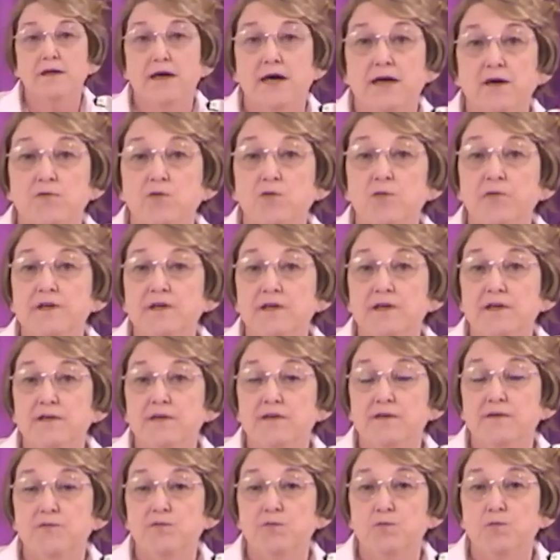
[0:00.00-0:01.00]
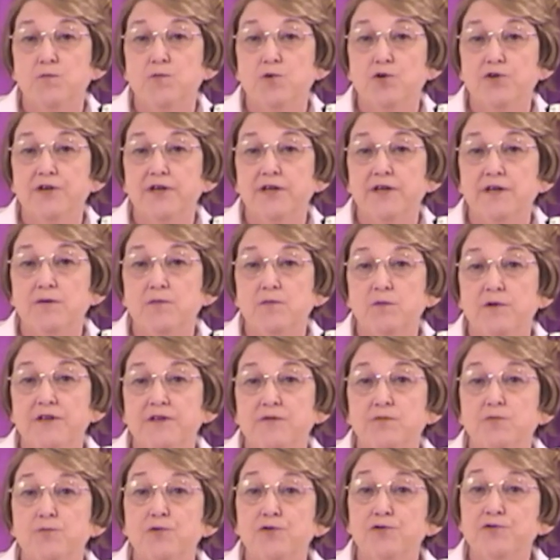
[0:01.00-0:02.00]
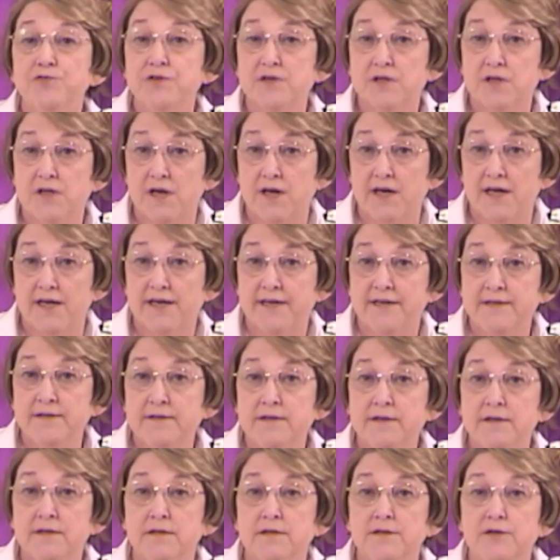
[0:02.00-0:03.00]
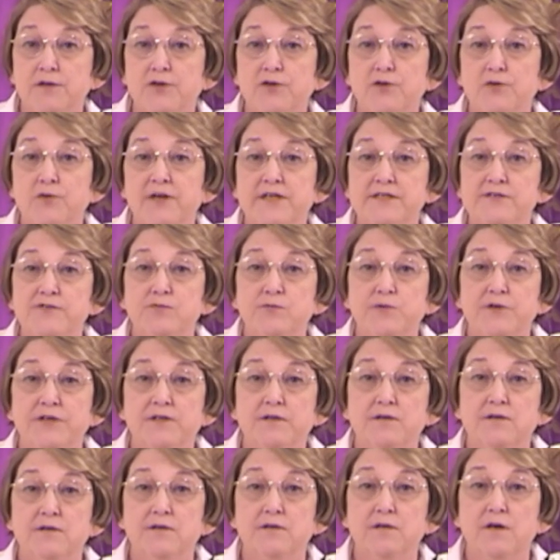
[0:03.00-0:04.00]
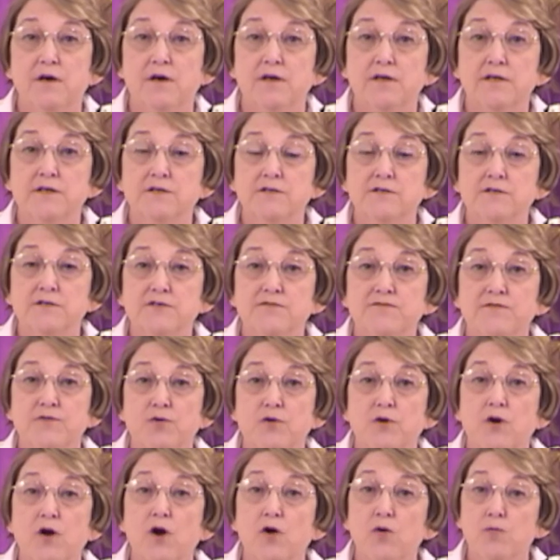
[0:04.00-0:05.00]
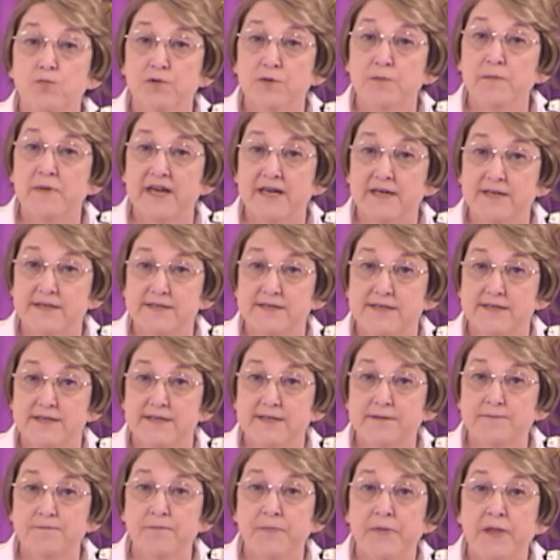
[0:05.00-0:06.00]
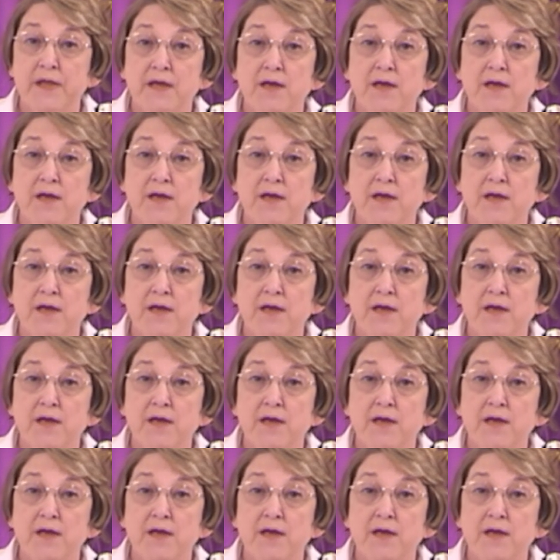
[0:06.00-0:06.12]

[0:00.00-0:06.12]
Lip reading: I will be working with Ruth Klein, who has written articles for Oprah magazine.